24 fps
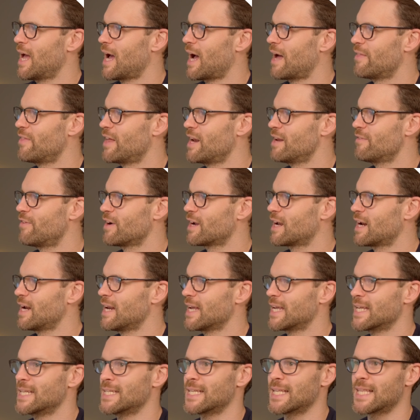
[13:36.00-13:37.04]
And then if I
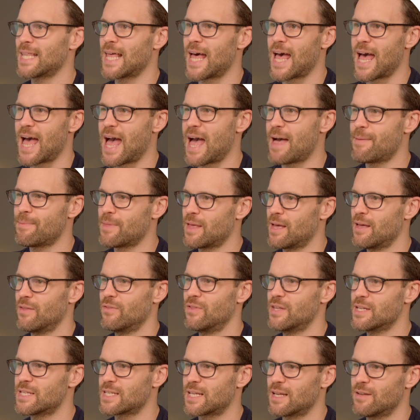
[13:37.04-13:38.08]
click into there,
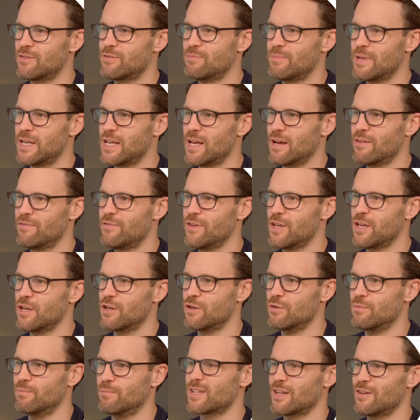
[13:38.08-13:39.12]
this gives me a
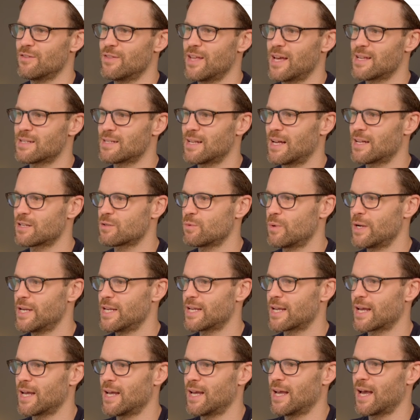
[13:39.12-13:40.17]
view. So there's last
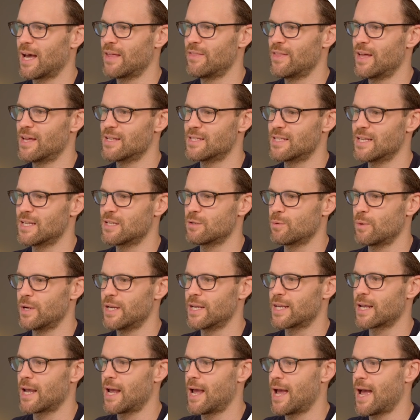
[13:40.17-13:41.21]
week and there's this
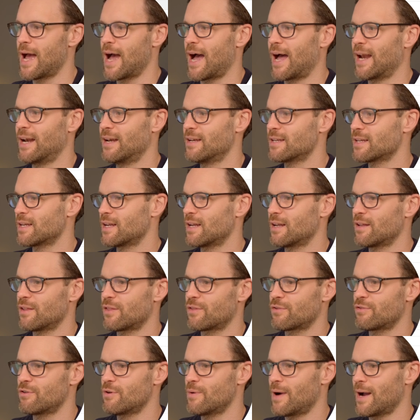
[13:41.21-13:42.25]
week. And
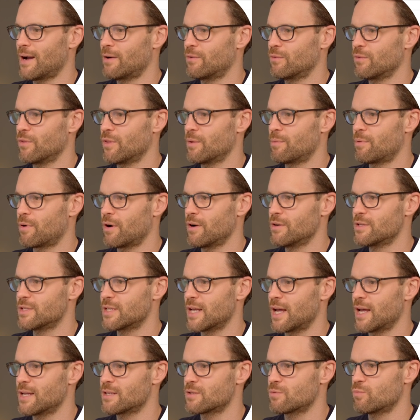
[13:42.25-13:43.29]
throughout the
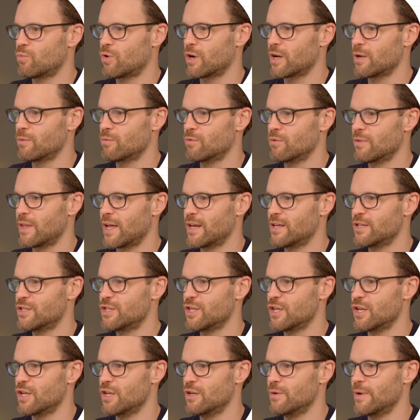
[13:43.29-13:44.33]
process, what it will then
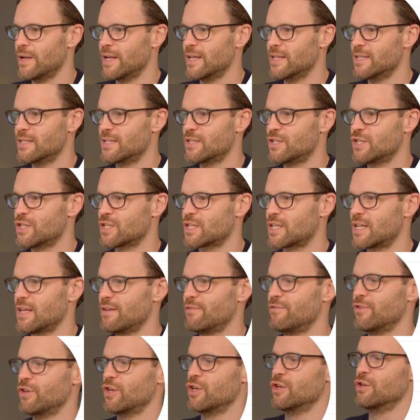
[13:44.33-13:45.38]
do is just
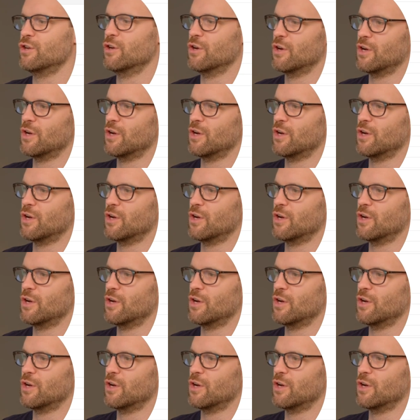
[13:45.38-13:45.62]
give you